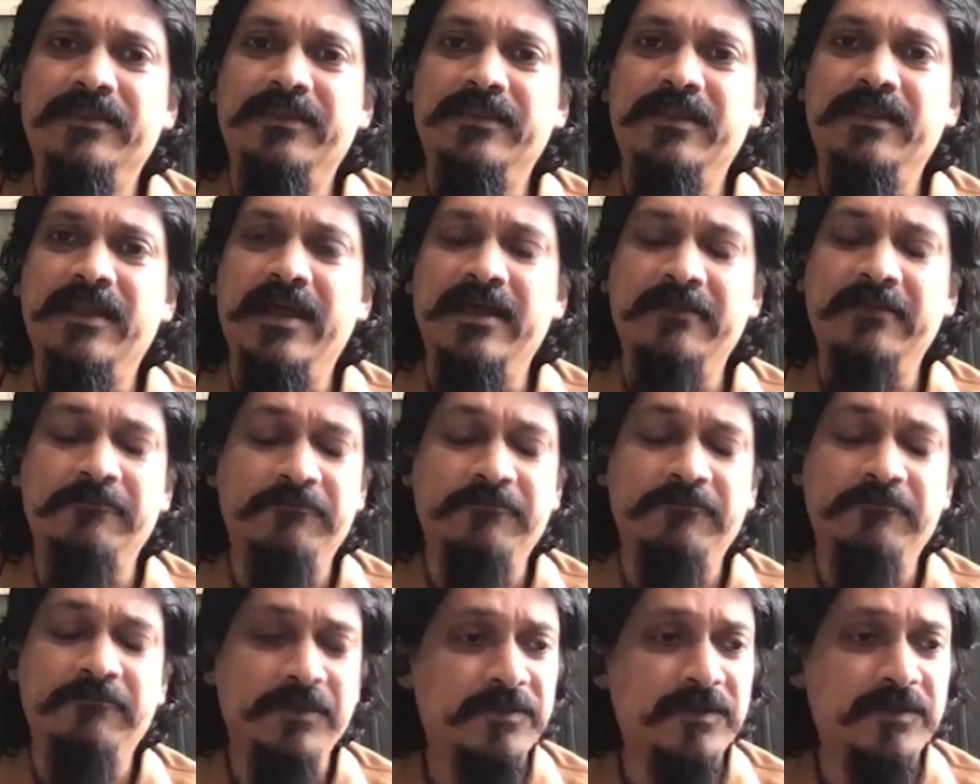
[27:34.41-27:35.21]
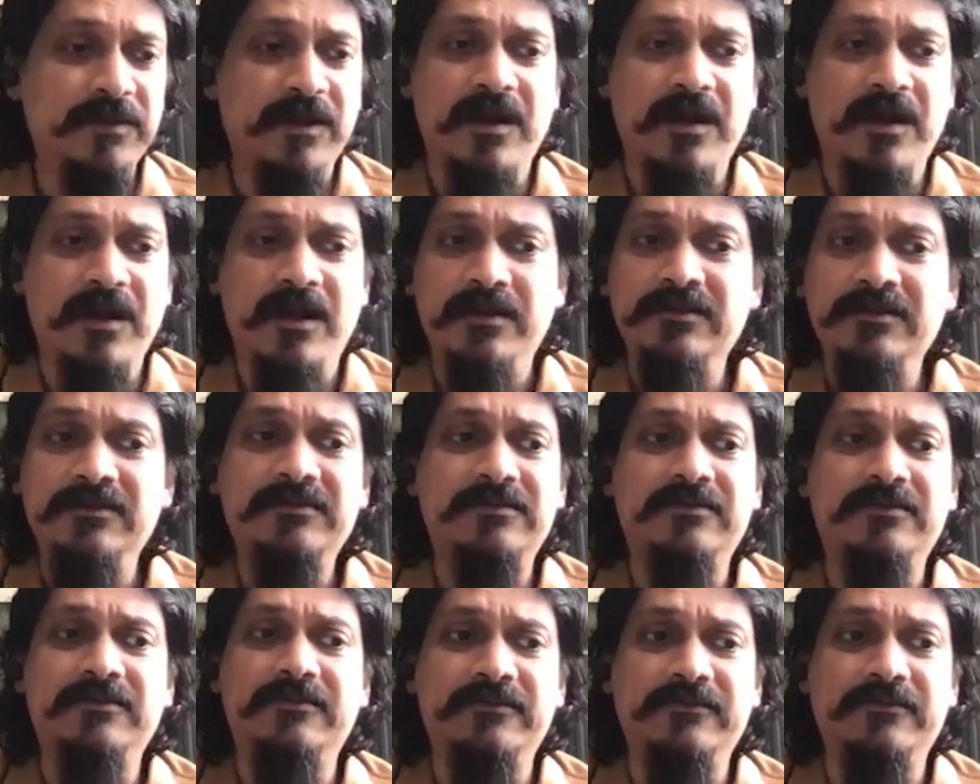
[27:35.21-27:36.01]
and people aren't
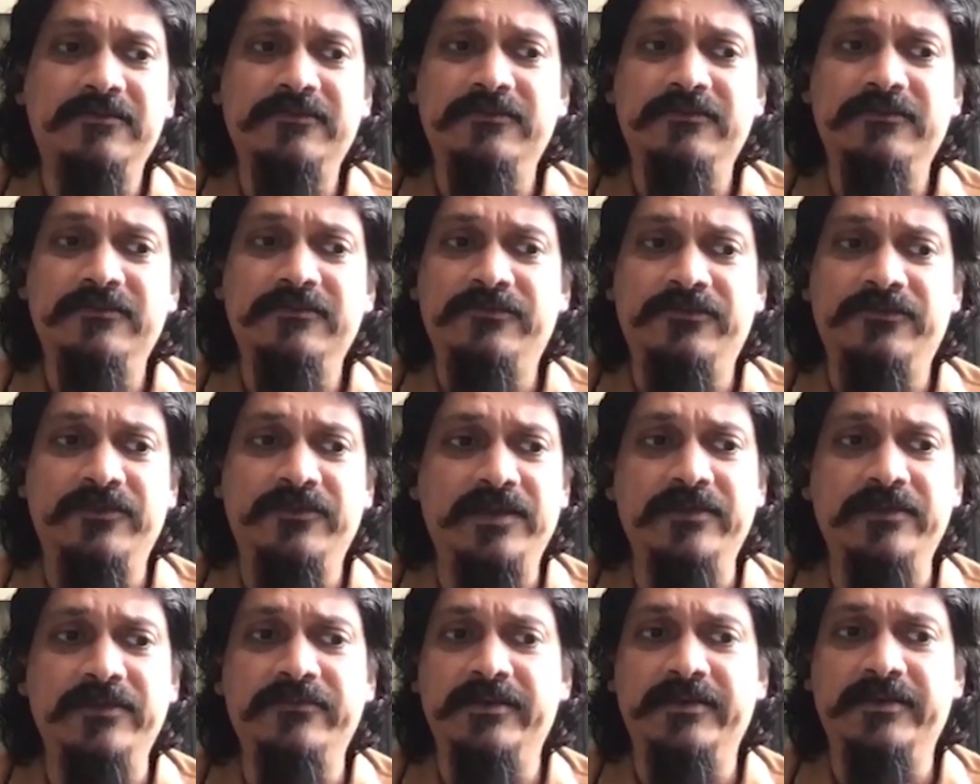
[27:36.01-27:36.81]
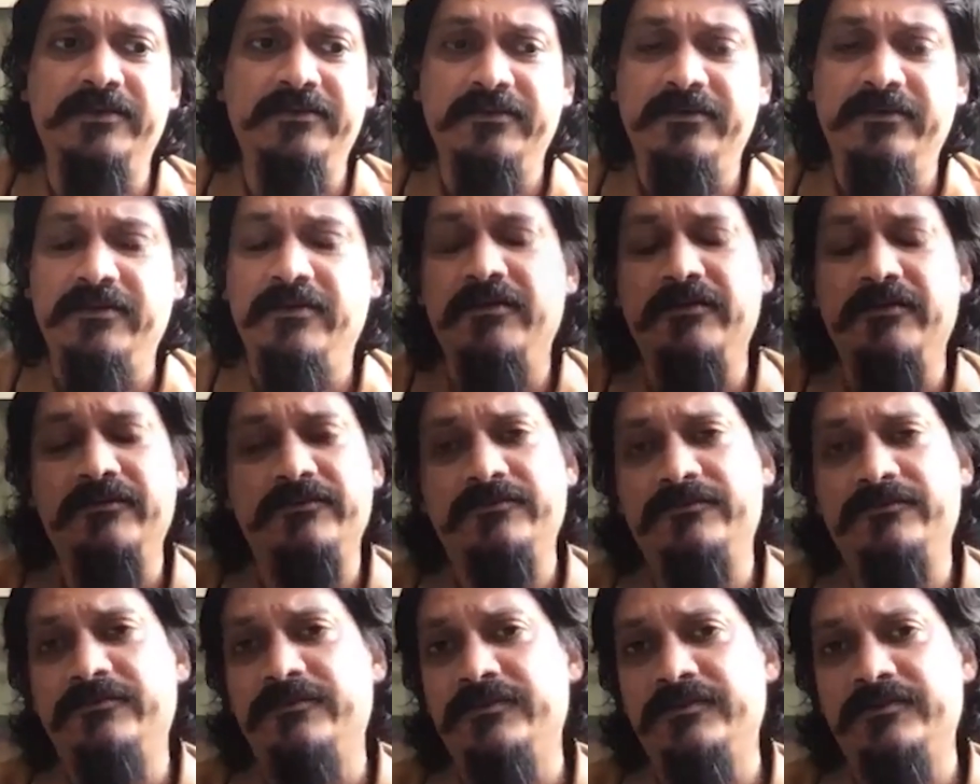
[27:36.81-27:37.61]
forgiving of
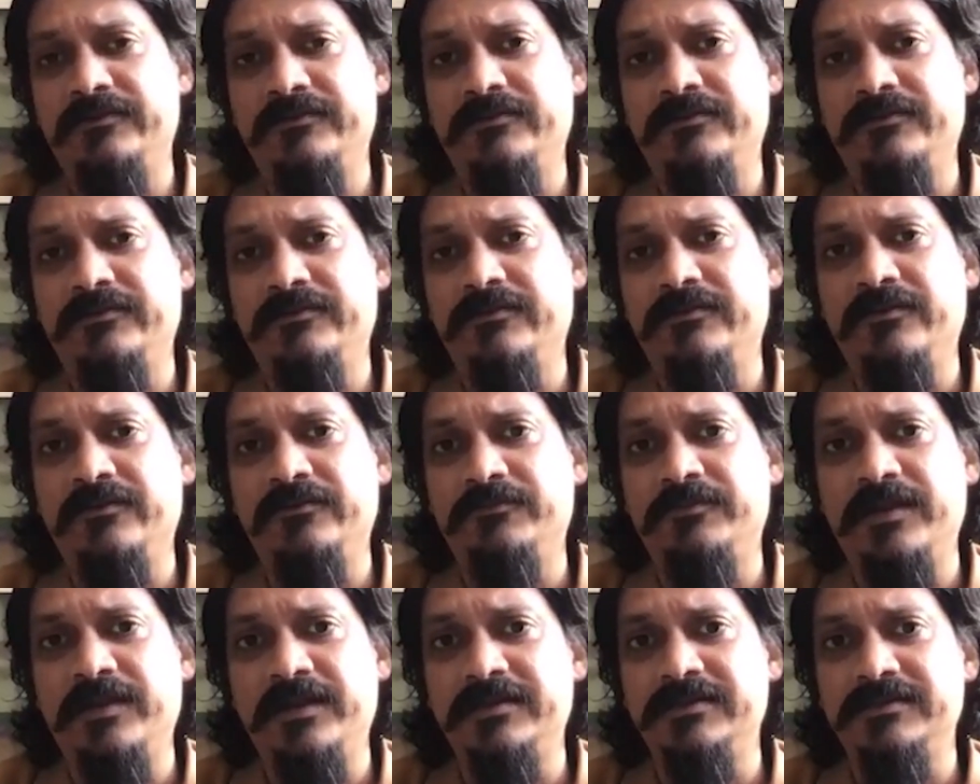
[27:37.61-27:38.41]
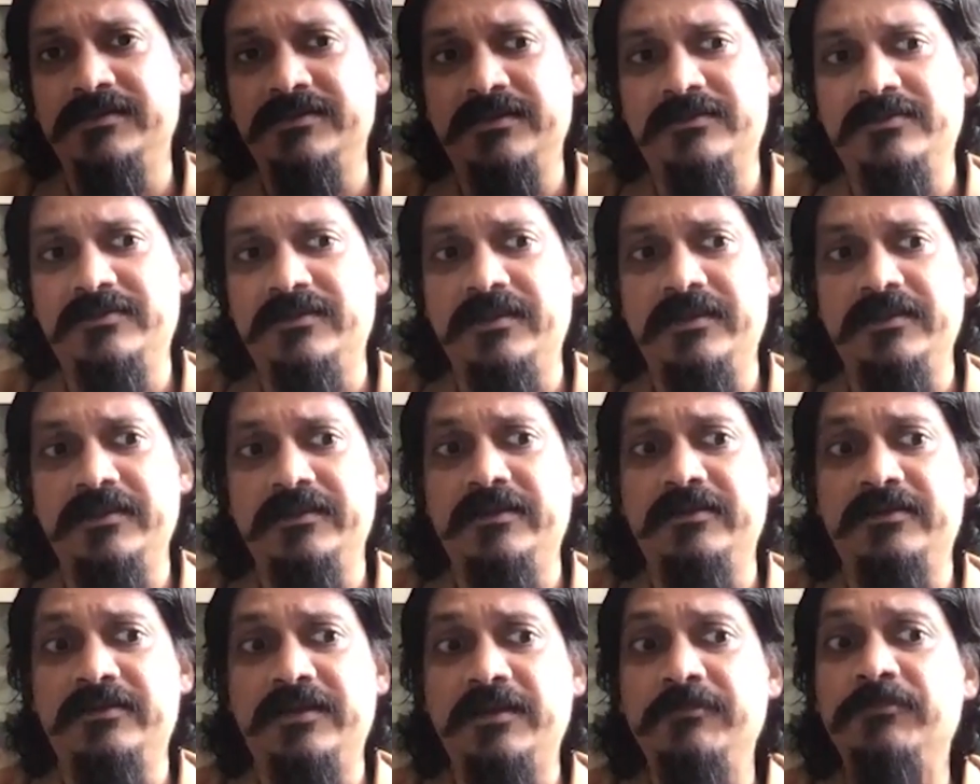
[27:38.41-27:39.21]
uh, of brands that try
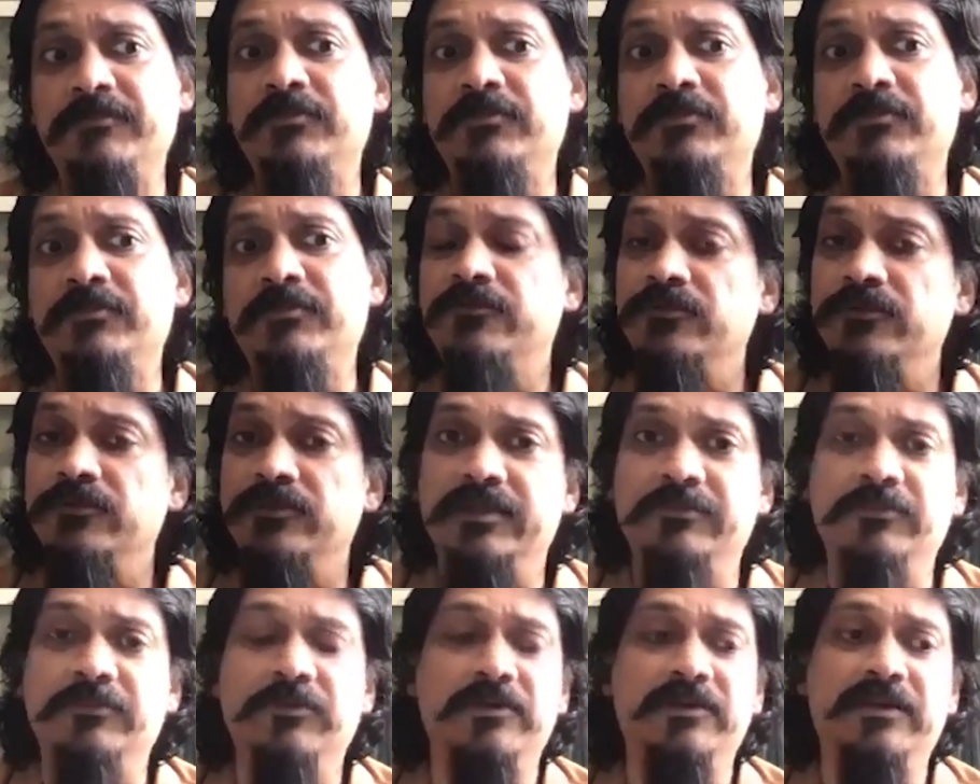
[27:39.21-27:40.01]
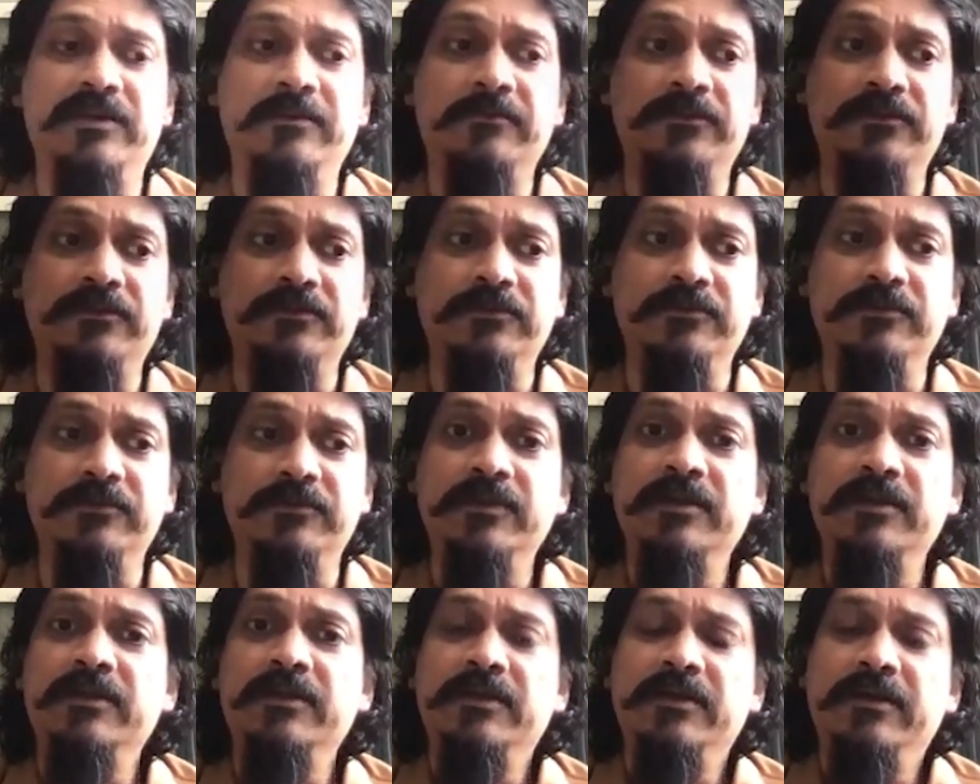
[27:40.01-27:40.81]
attempt to fool them or attempt to
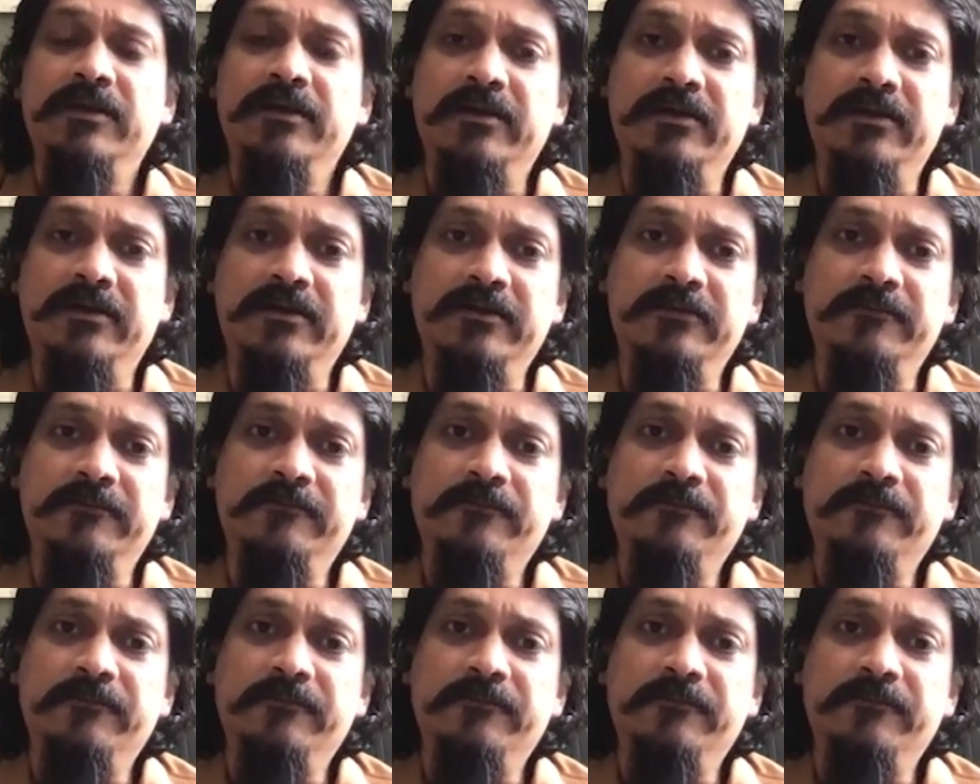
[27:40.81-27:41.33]
uh,